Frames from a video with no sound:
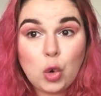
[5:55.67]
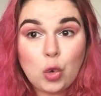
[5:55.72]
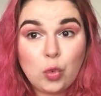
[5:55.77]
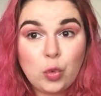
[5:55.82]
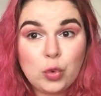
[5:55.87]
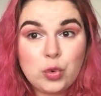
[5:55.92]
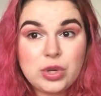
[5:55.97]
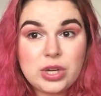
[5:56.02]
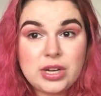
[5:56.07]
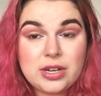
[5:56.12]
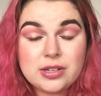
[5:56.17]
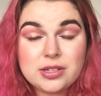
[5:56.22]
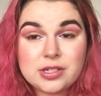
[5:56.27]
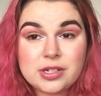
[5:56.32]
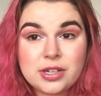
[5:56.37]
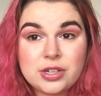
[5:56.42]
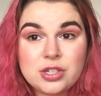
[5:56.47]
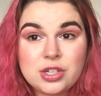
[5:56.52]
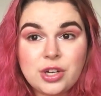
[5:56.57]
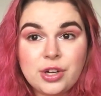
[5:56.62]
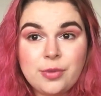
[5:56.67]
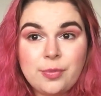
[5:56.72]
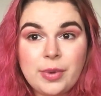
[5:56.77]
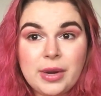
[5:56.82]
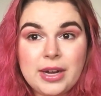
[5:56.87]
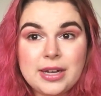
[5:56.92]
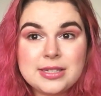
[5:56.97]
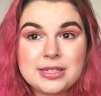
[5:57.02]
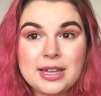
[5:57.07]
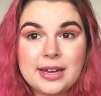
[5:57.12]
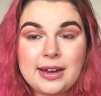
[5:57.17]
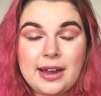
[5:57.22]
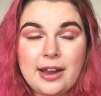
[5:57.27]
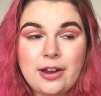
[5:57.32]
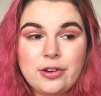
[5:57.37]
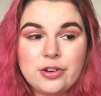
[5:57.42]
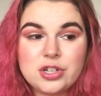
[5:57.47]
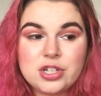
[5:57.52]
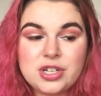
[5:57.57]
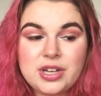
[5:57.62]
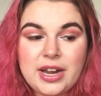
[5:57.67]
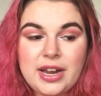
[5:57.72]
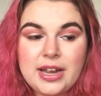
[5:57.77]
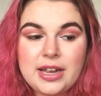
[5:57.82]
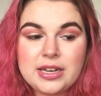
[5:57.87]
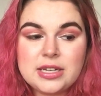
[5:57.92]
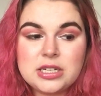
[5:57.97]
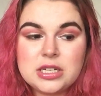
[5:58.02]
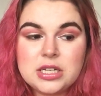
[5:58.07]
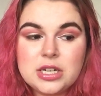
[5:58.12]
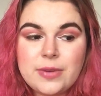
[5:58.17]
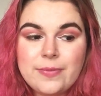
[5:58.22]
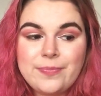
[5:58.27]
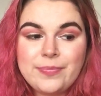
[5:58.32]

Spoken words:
routine is concerned. Because like I understand,